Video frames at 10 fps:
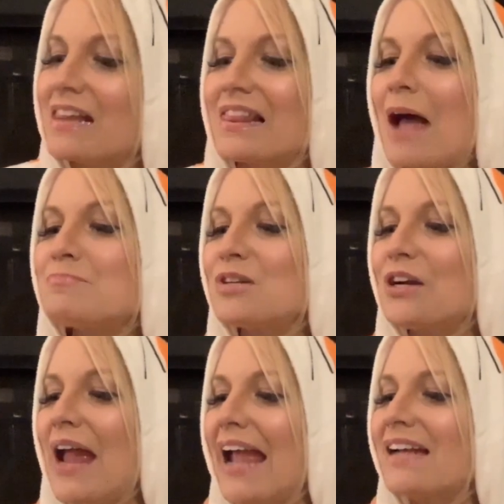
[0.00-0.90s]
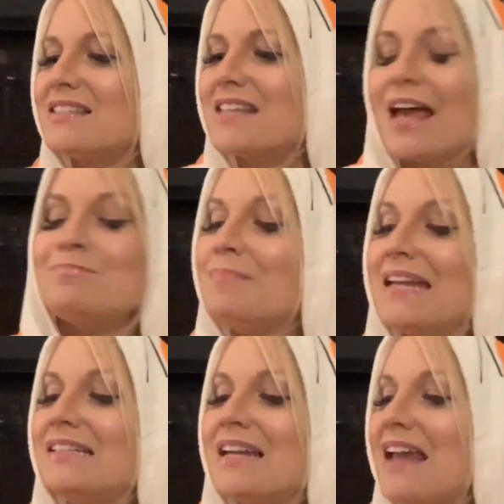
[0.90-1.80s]
clapped her hands and
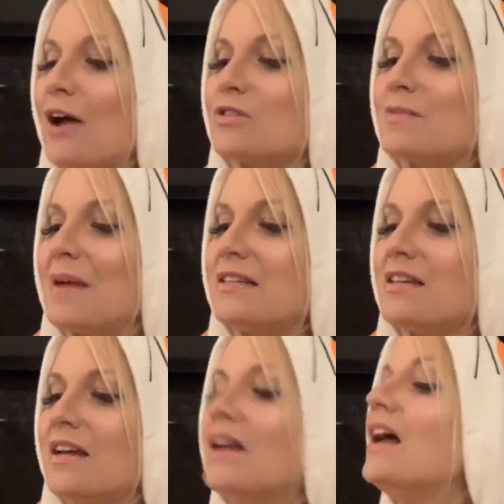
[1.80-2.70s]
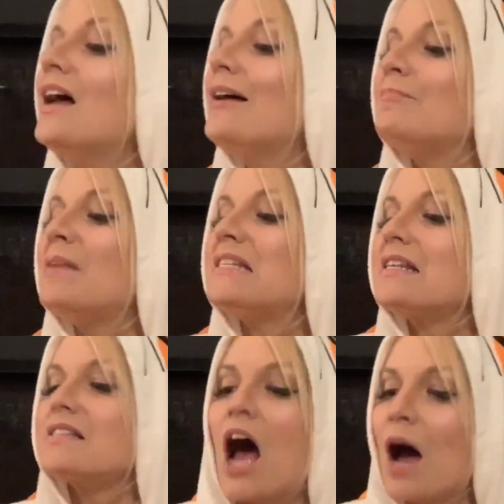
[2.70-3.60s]
made an announcement.
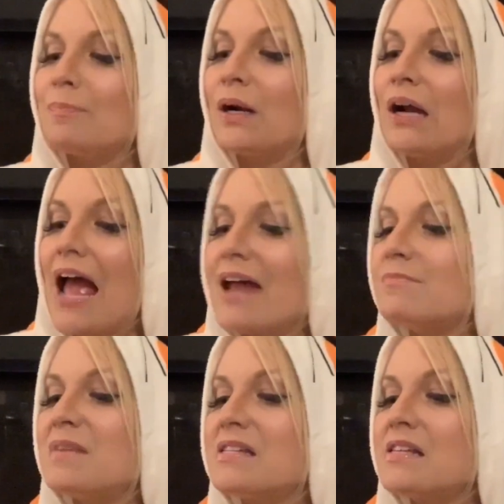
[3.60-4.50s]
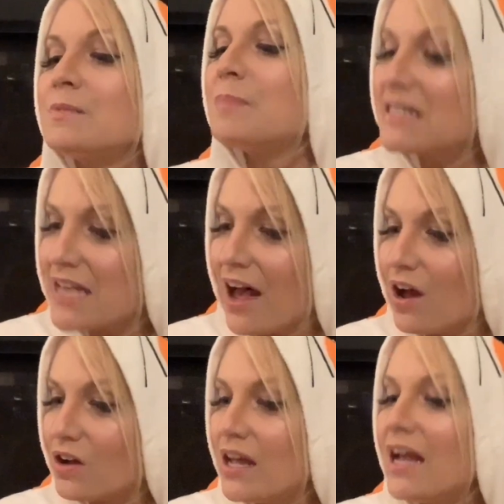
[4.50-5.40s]
"Mrs. Hopper and Mrs.
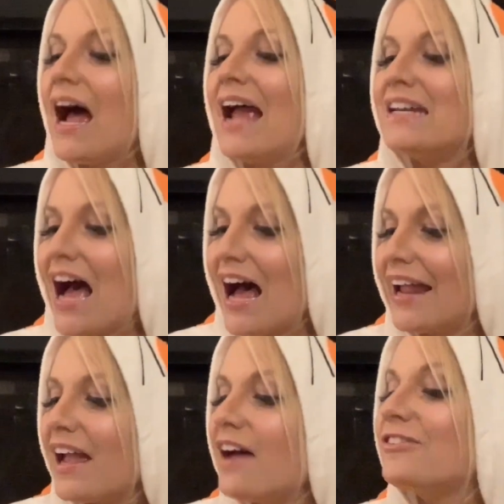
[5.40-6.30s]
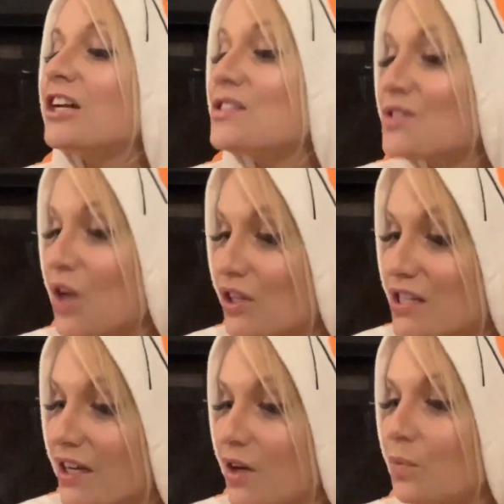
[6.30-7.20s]
Patel and I have
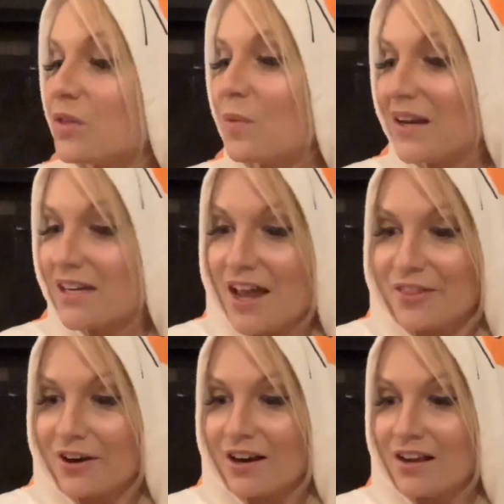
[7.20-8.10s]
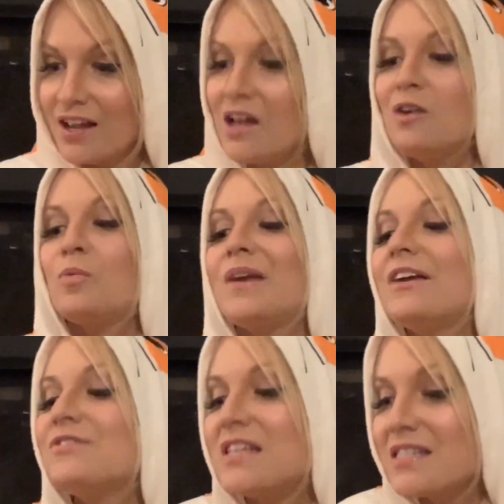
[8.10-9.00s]
consulted with one another. We
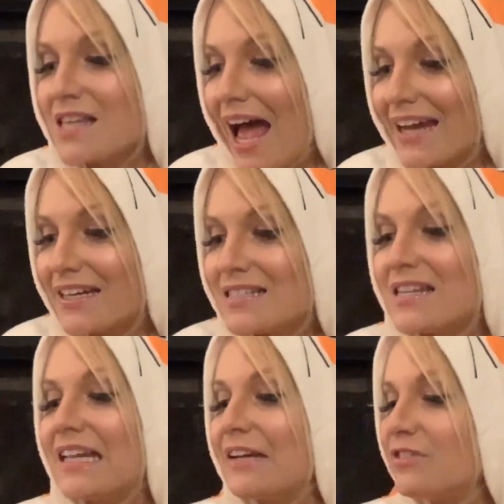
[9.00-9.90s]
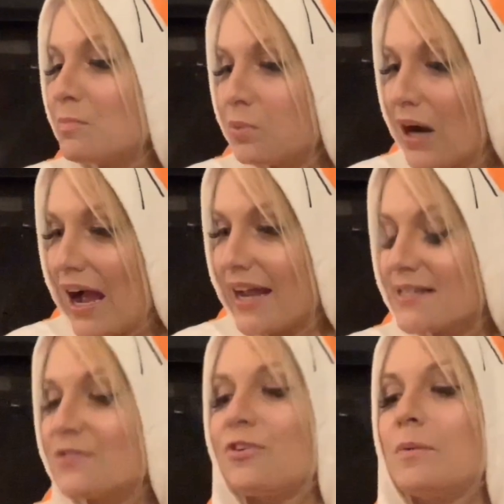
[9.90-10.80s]
have decided to give the
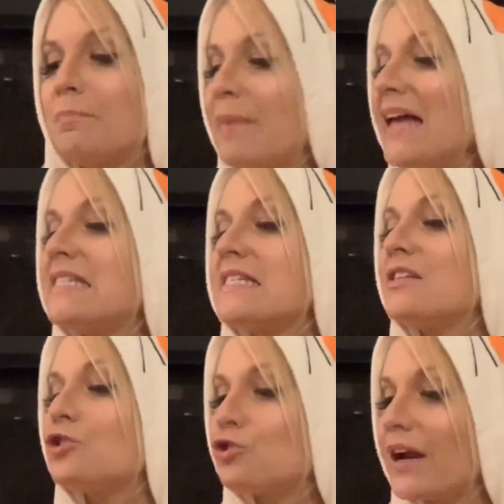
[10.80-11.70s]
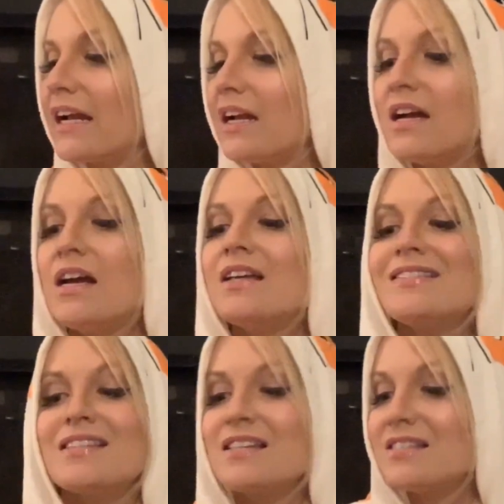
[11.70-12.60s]
prize for best trick
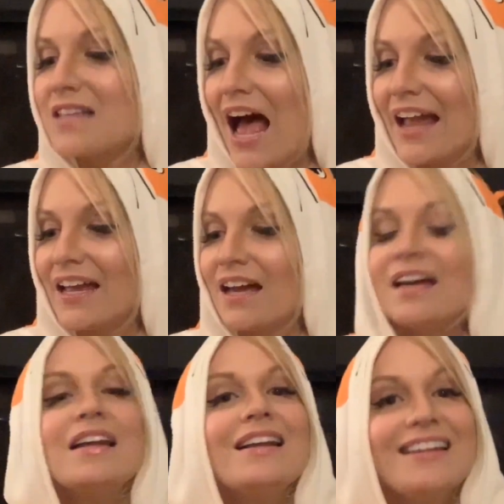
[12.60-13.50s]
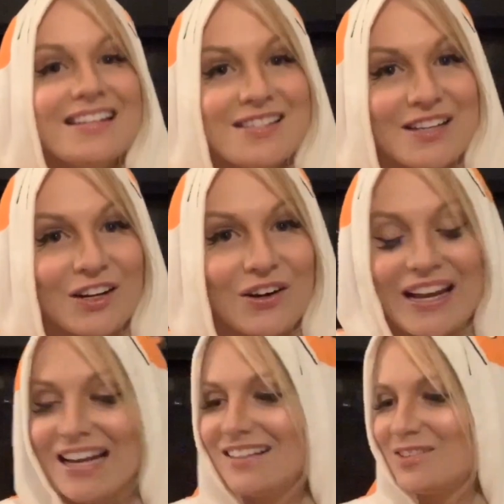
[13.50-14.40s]
to Saya Nasiri."